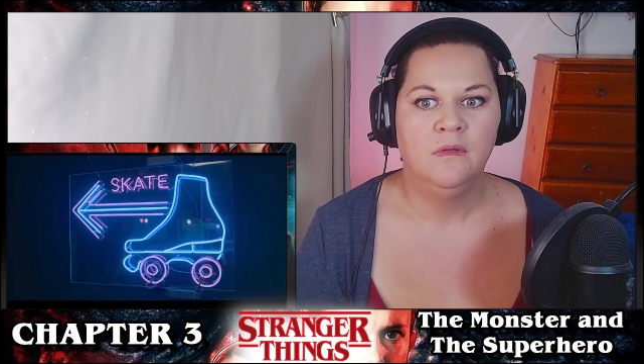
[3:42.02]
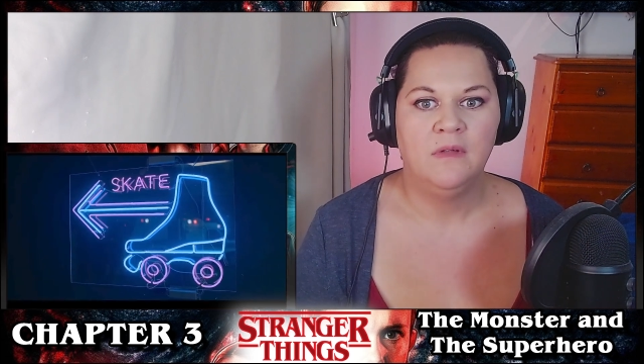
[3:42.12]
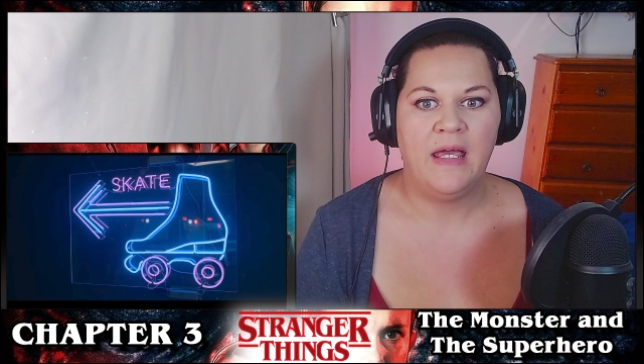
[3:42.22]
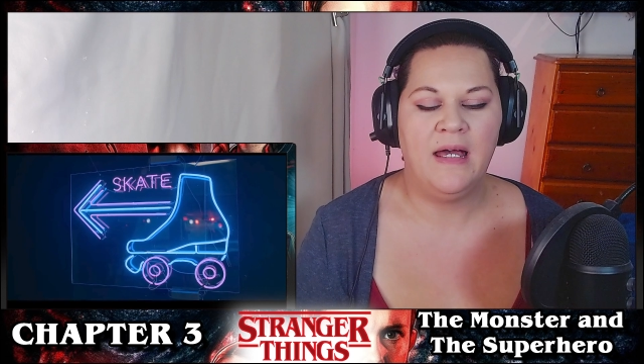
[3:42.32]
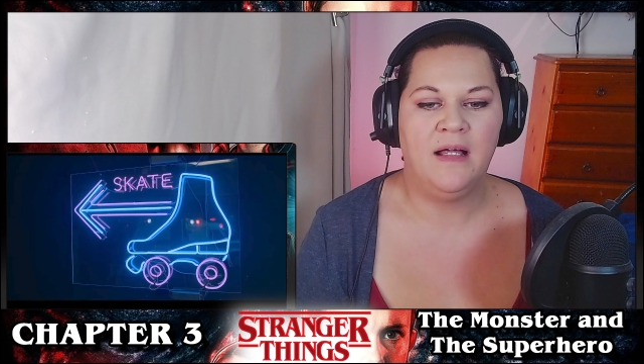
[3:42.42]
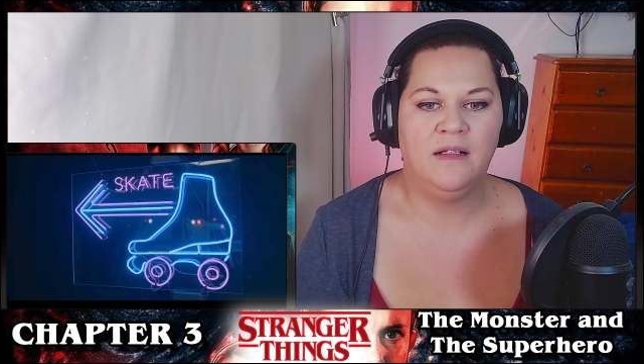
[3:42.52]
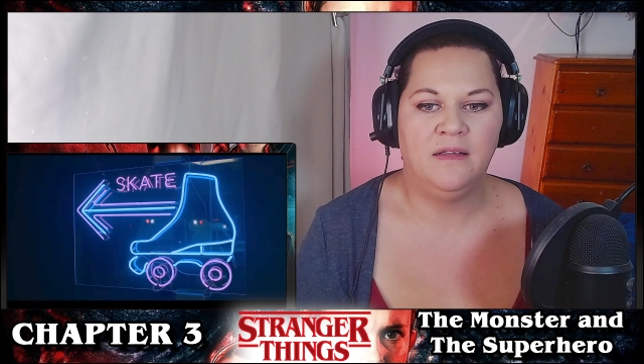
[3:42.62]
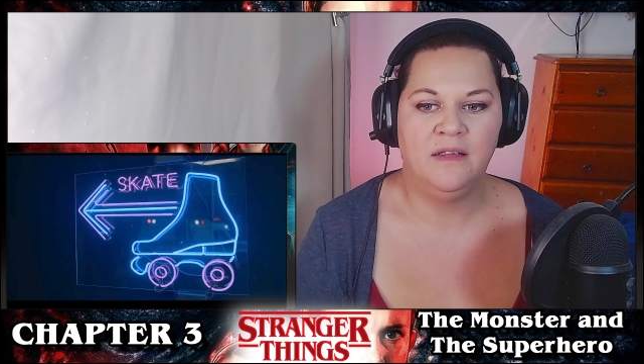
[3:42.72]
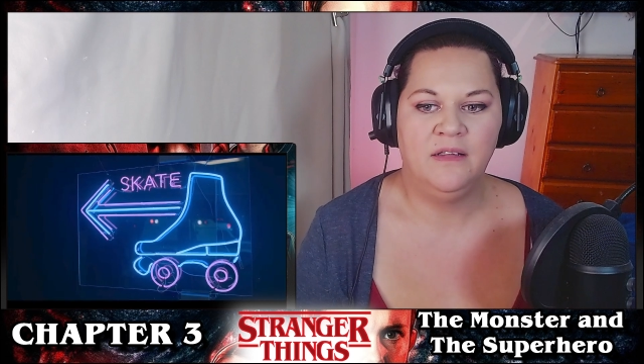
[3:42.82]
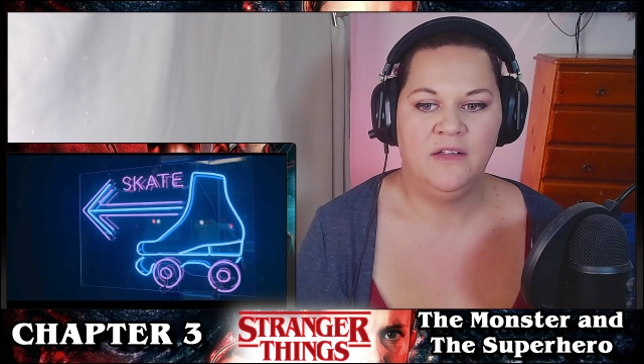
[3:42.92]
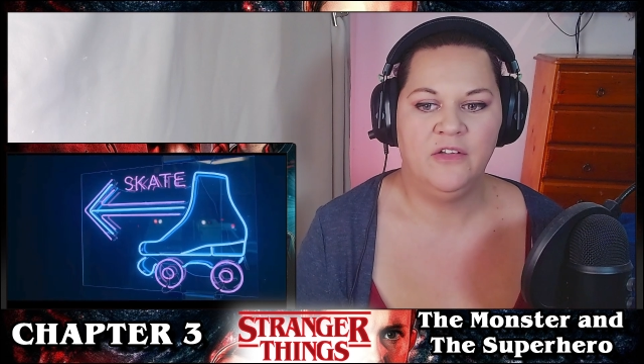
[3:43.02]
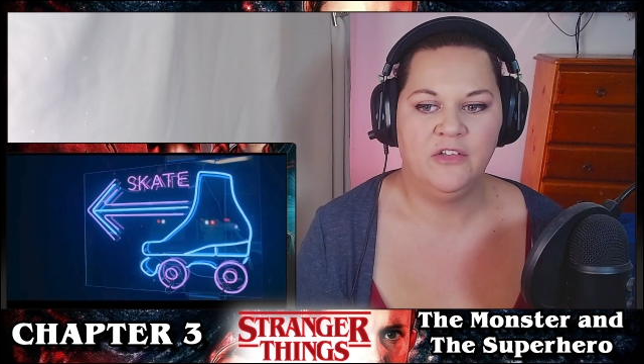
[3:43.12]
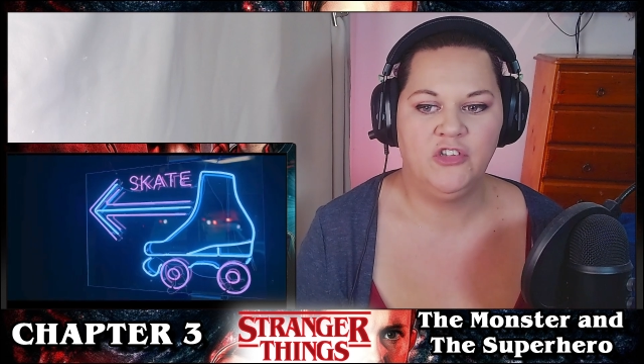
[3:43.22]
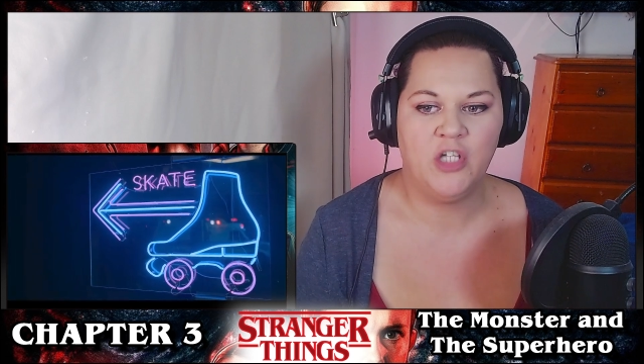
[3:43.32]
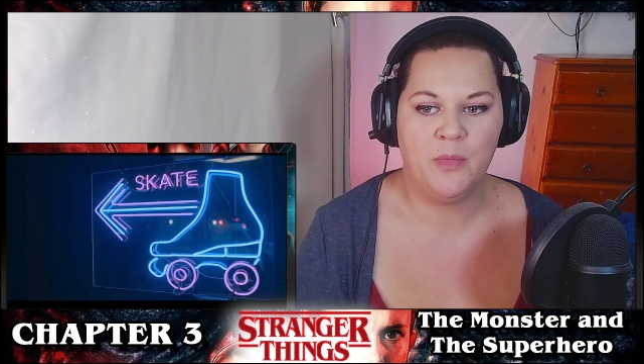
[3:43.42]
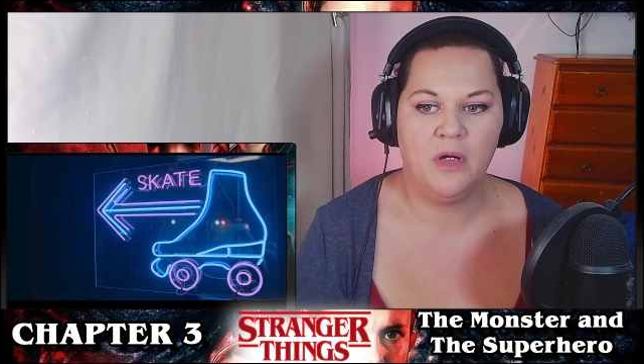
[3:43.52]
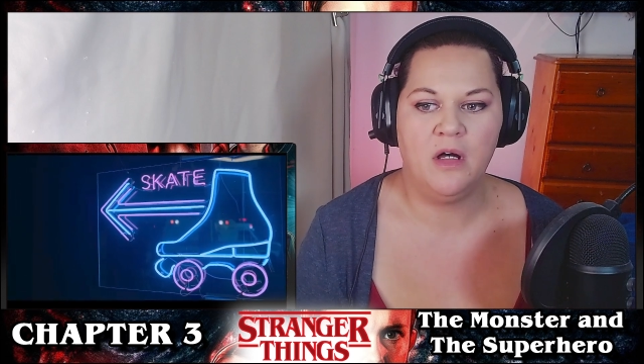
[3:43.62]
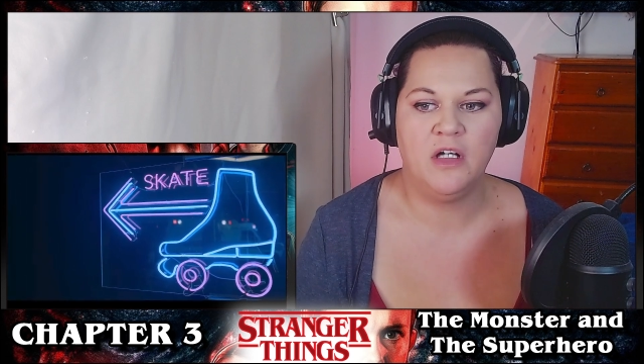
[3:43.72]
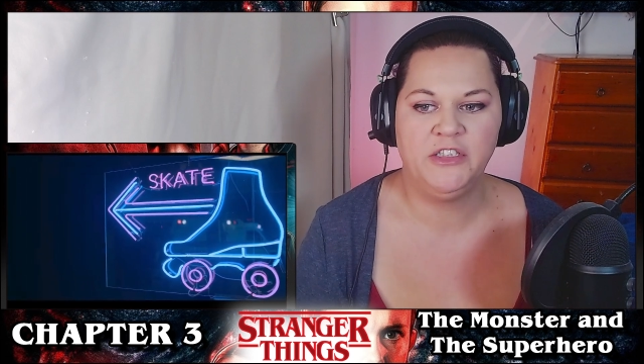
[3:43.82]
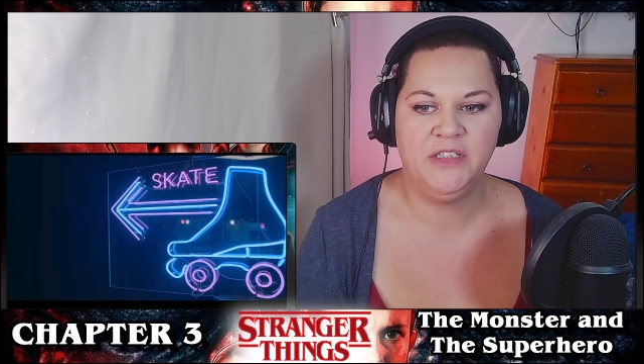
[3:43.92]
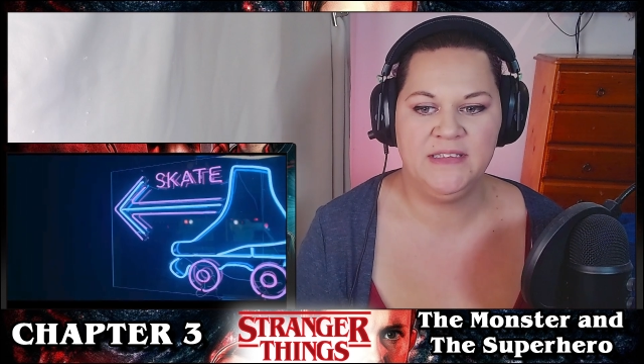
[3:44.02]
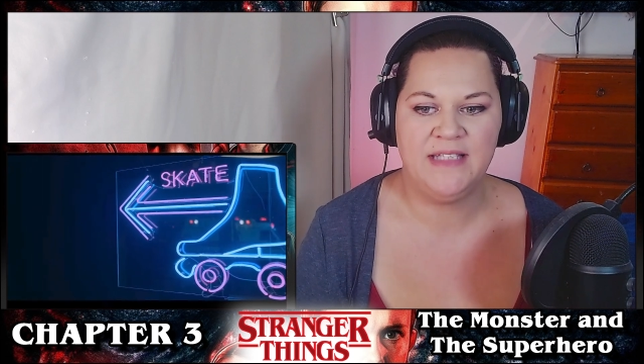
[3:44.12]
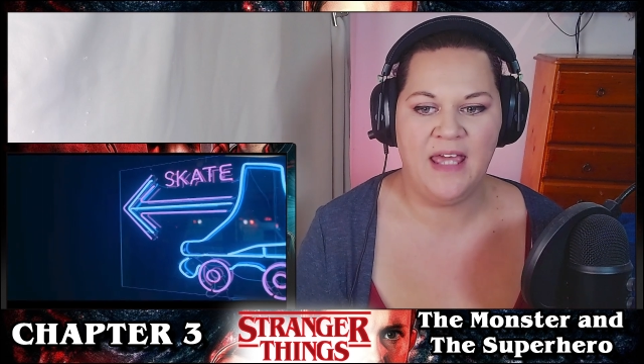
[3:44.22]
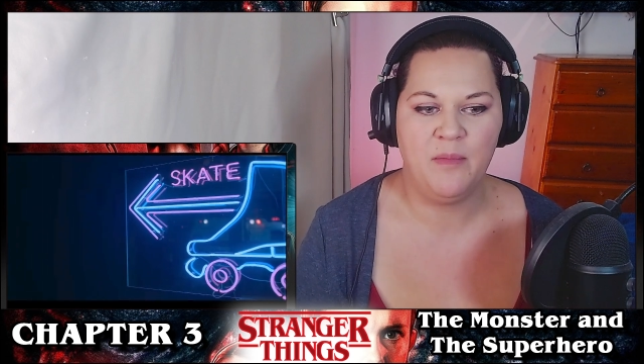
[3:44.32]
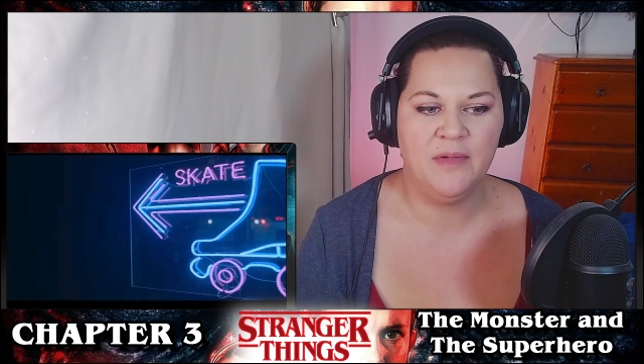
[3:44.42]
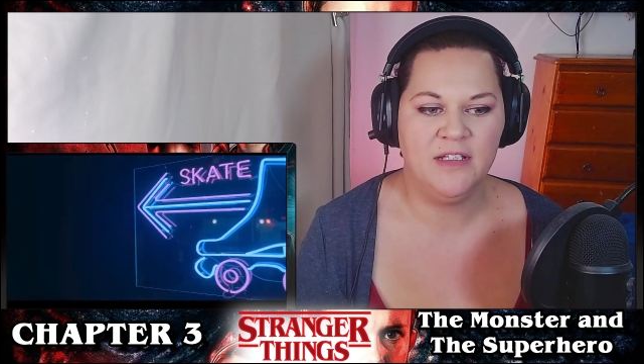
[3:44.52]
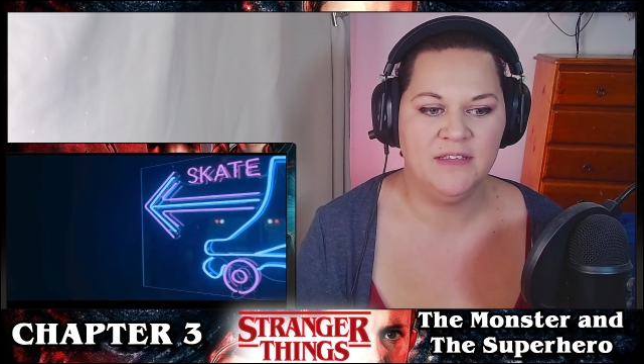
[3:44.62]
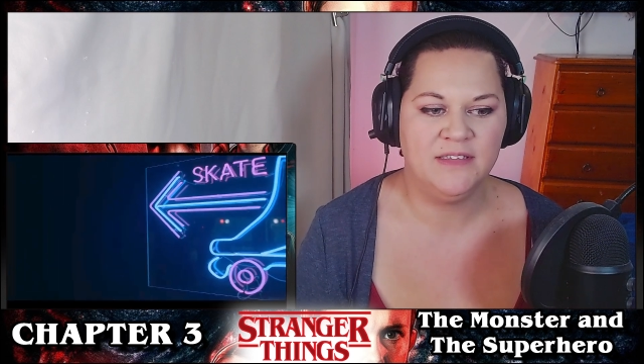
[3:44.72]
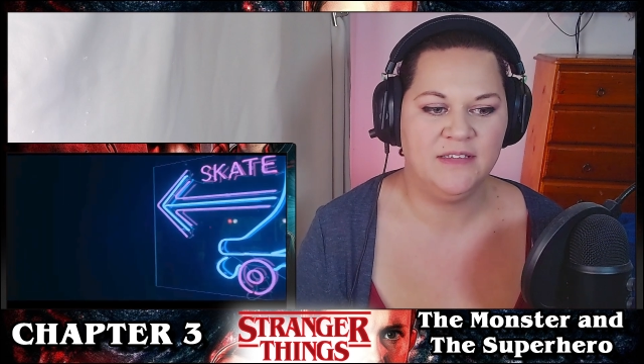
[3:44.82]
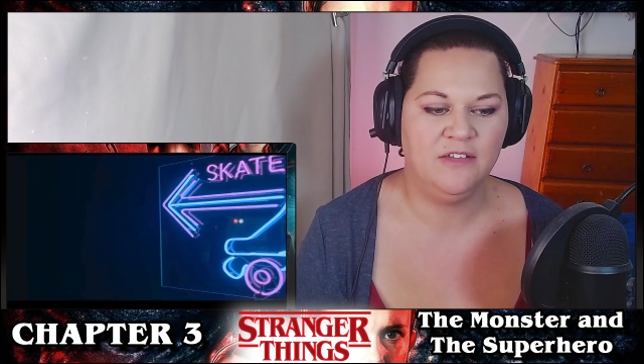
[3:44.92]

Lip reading: Al, you're in trouble. Oh shit, it's the ambulance.